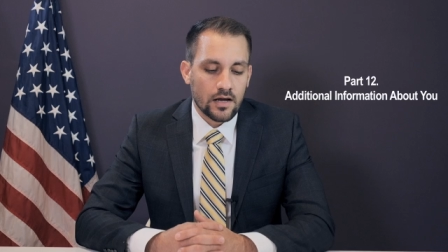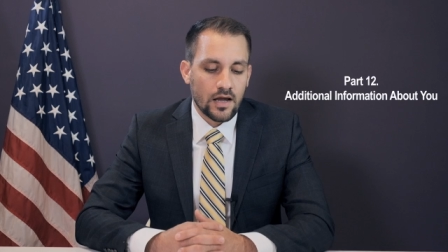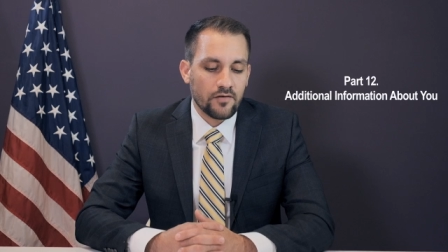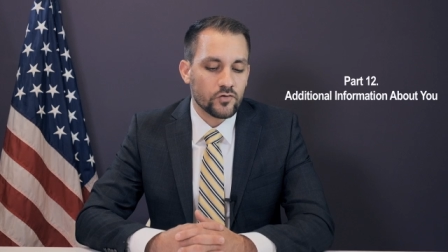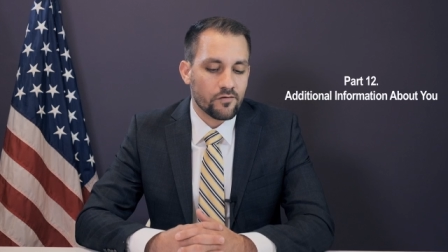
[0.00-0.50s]

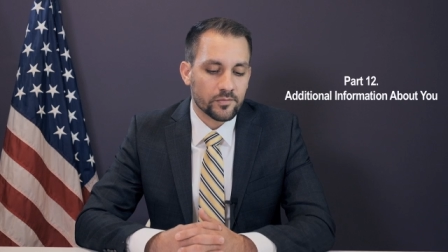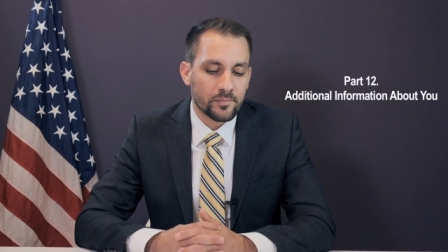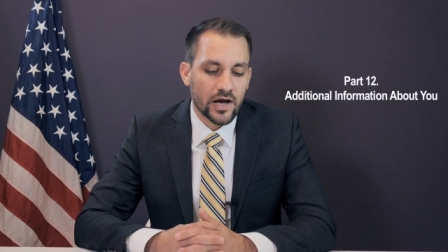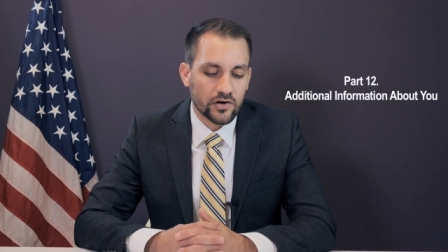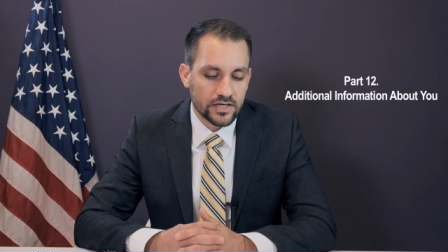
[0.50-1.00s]
Have you ever
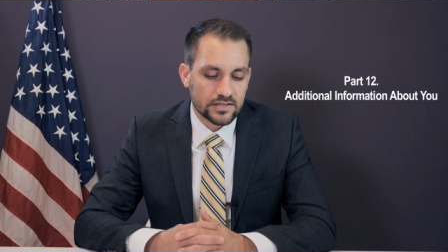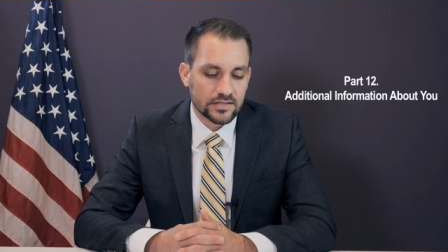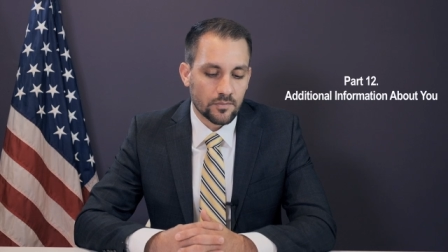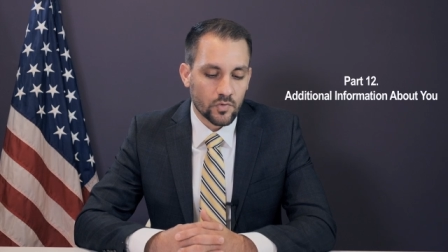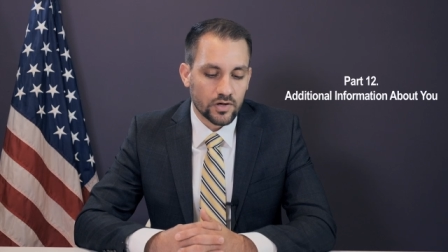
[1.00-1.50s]
married
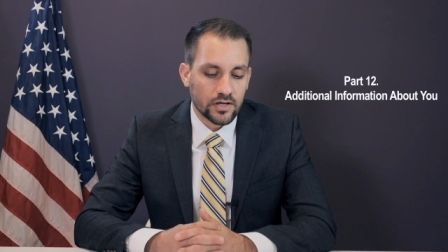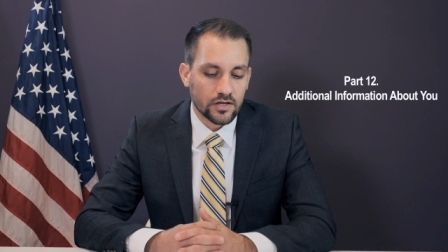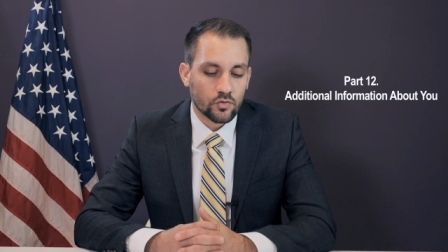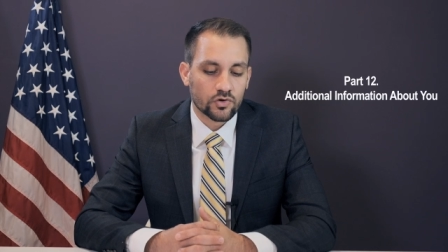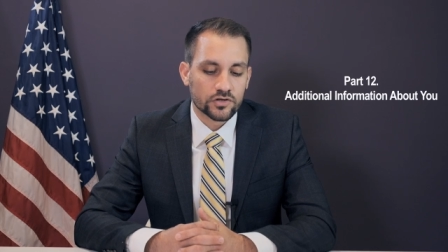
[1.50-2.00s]
someone
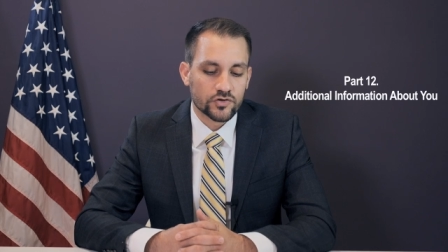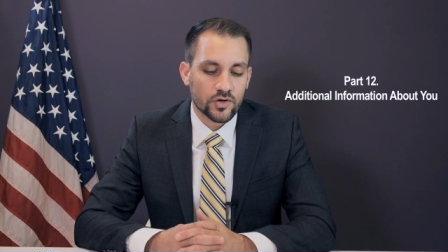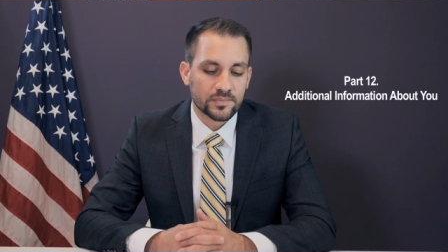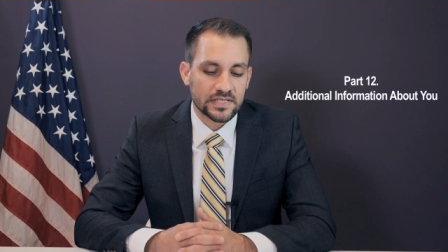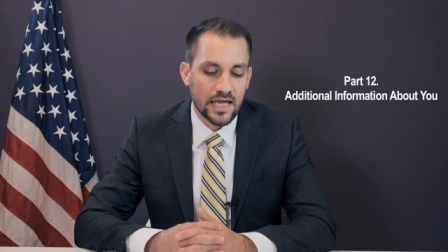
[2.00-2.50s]
in order to
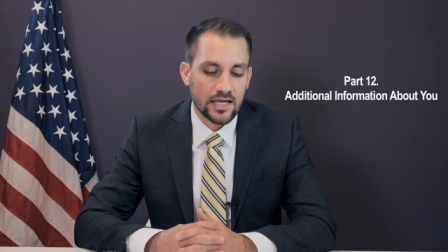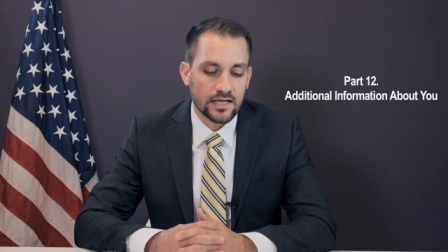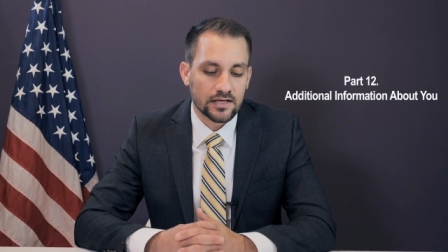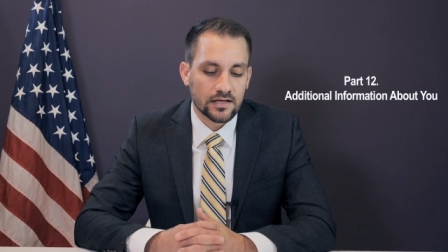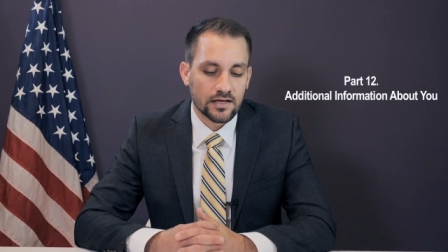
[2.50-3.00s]

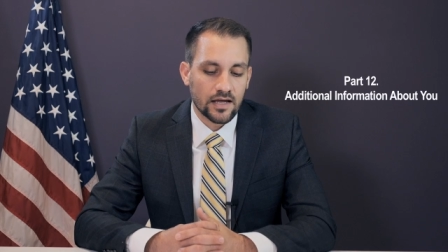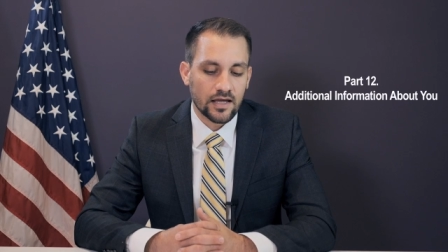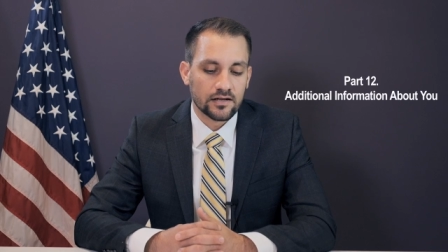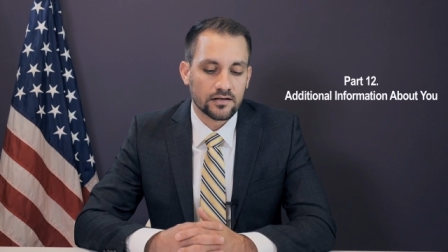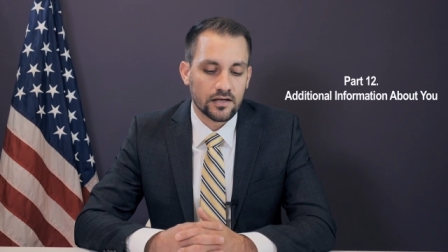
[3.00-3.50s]
obtain
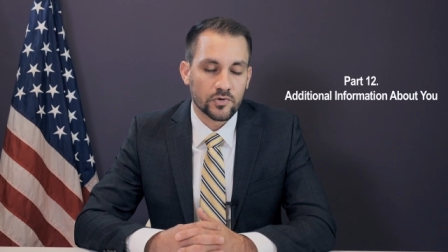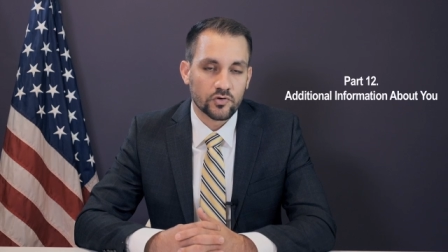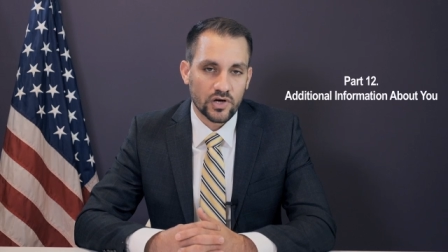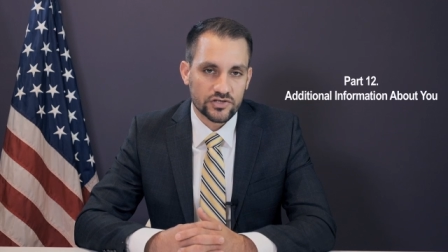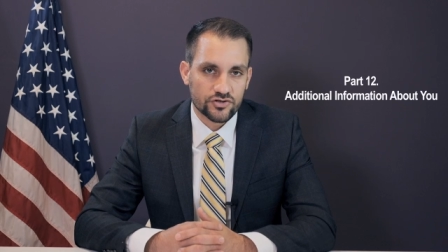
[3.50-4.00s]
an
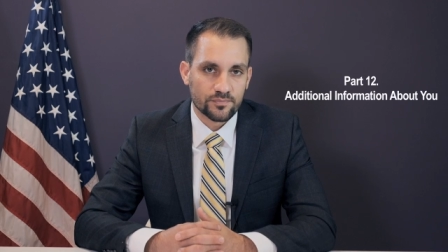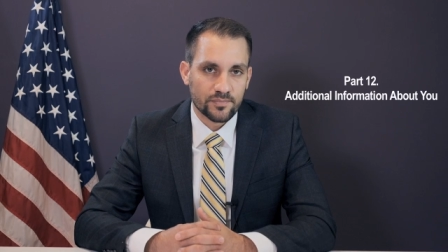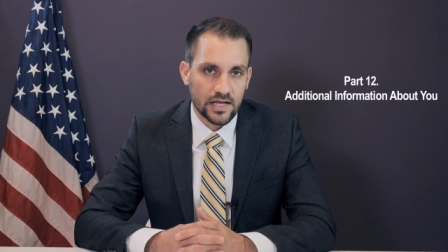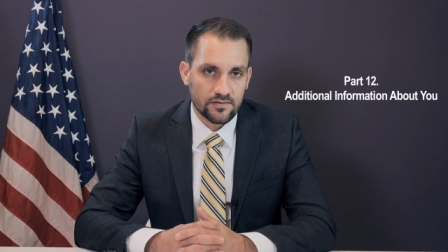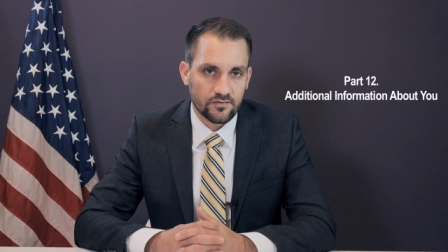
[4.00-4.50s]
immigration
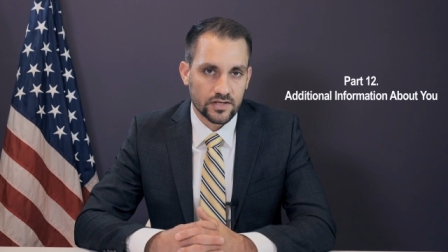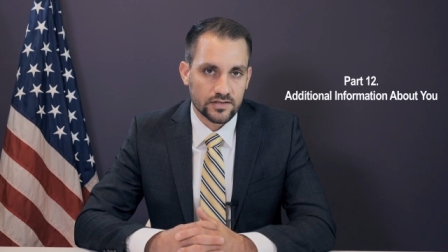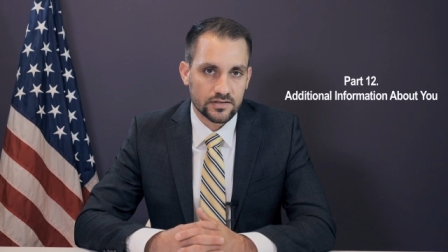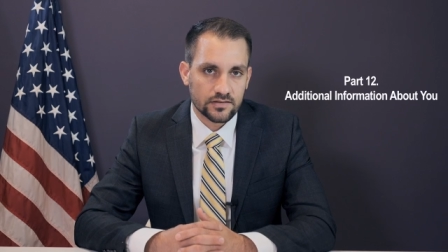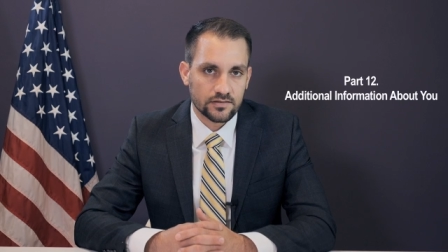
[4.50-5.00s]
benefit?